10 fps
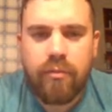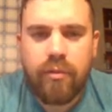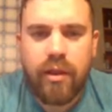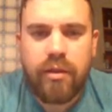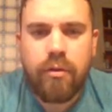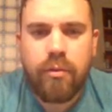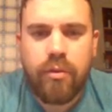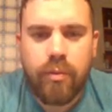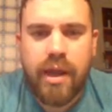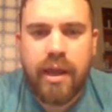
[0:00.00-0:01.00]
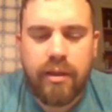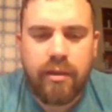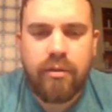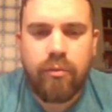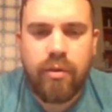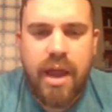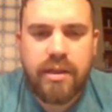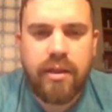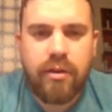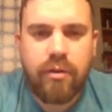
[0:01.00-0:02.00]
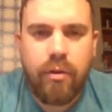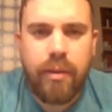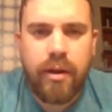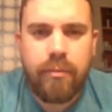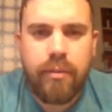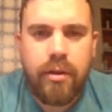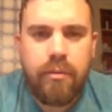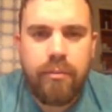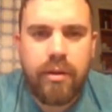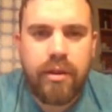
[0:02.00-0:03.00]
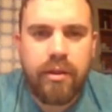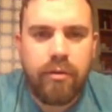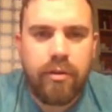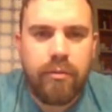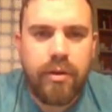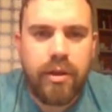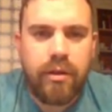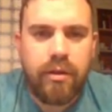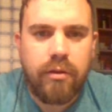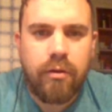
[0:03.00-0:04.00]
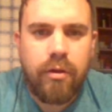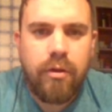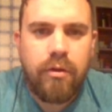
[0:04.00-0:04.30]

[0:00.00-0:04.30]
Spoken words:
Well, let's start with the reactants. The reactants go on bottom because they're a little bit easier.